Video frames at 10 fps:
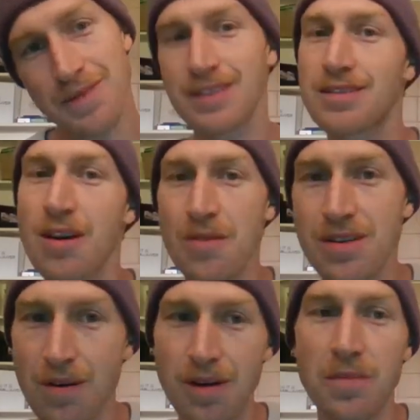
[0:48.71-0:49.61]
It's so
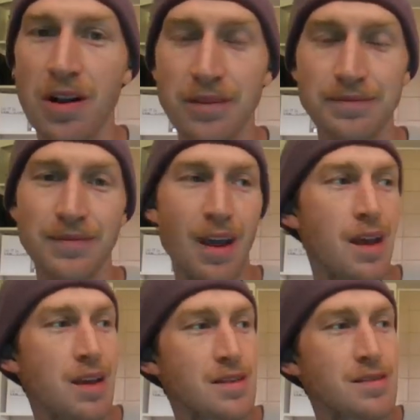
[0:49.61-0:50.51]
adorable.
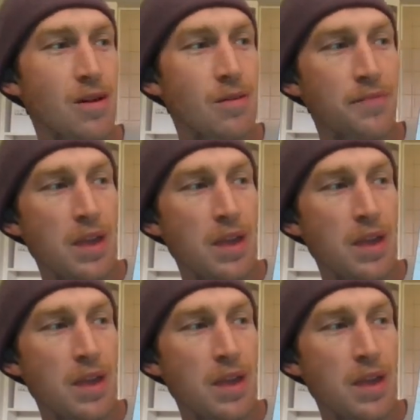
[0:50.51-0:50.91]
So